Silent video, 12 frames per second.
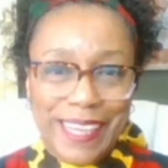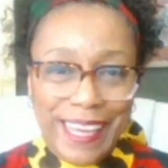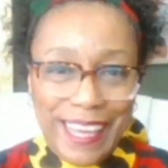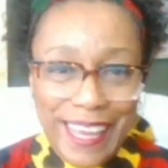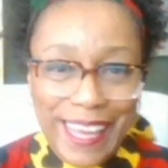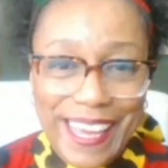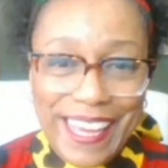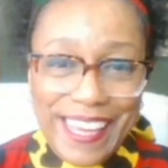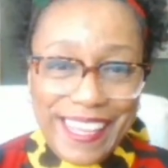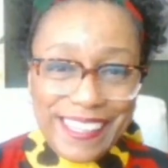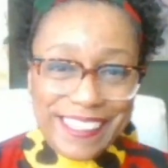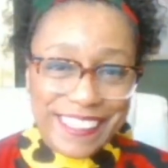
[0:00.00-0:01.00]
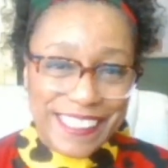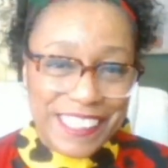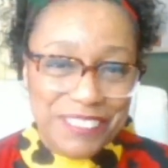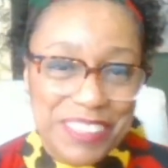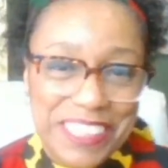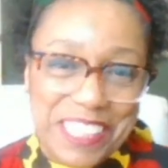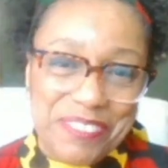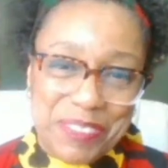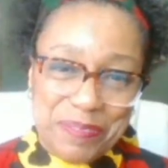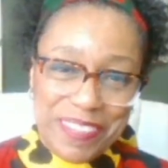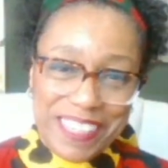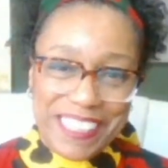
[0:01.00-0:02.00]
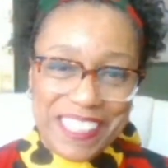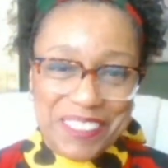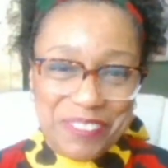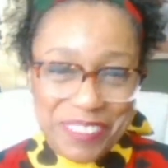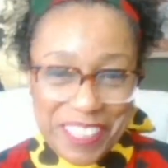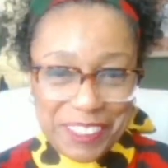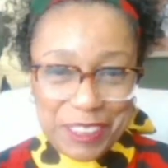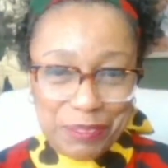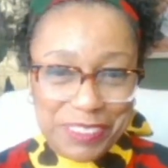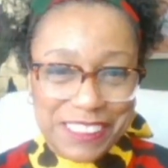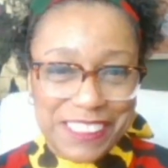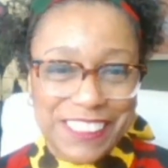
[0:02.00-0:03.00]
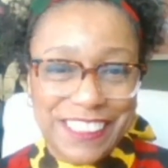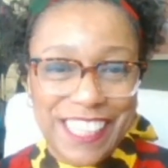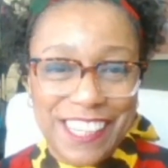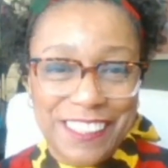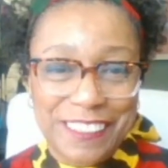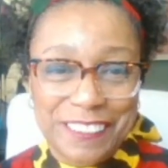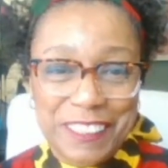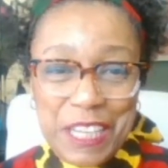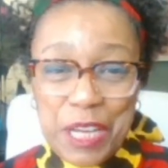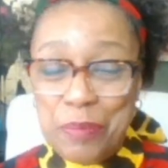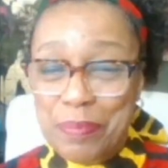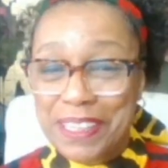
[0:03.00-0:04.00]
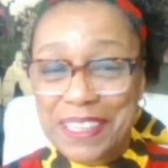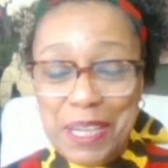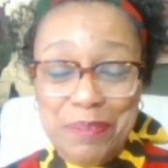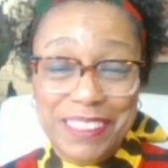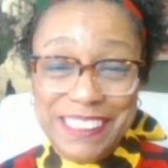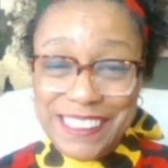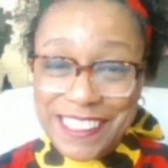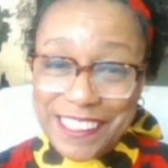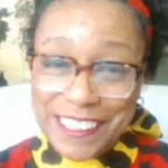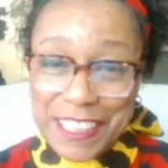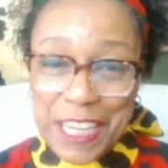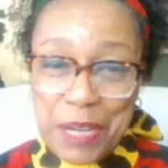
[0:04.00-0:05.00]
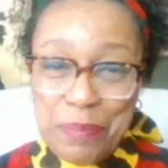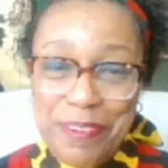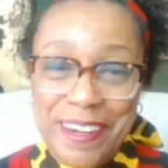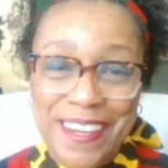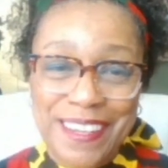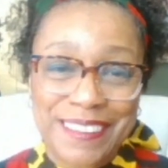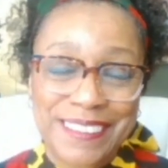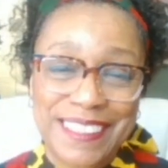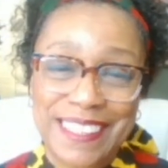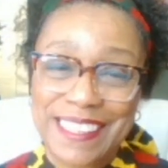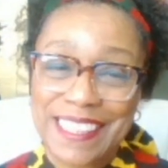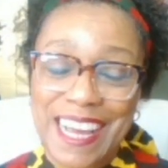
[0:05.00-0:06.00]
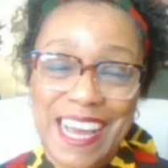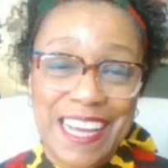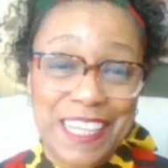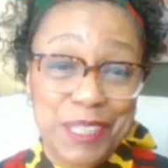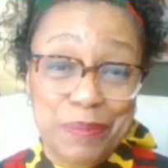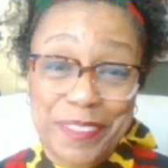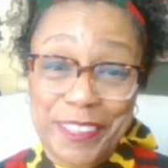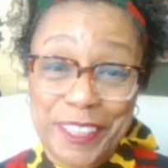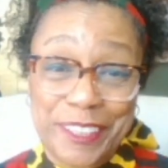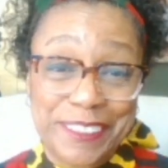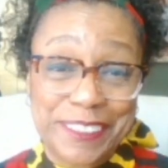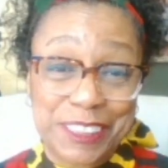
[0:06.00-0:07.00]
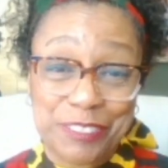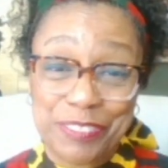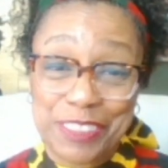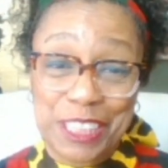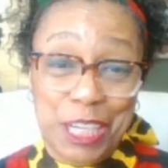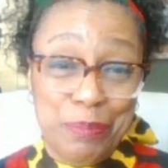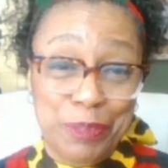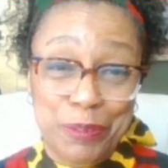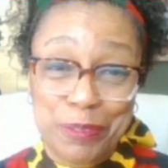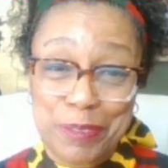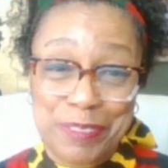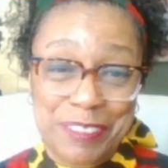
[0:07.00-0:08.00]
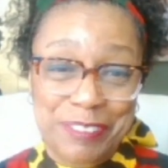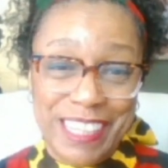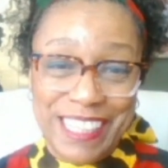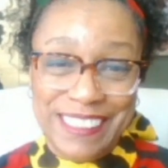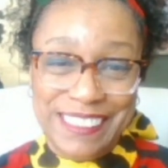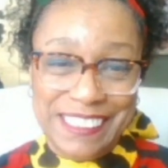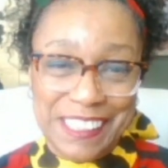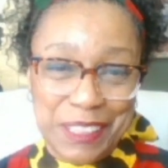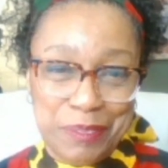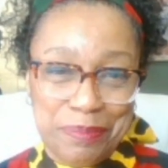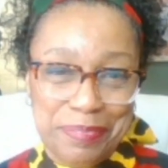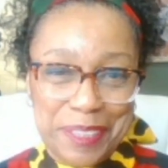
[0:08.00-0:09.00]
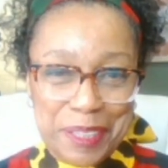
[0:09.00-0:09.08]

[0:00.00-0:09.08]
Hey, good evening, everybody, and welcome to the show. My name is Terry K. Brown, and I am the host of Phenomenal Woman Rise Up.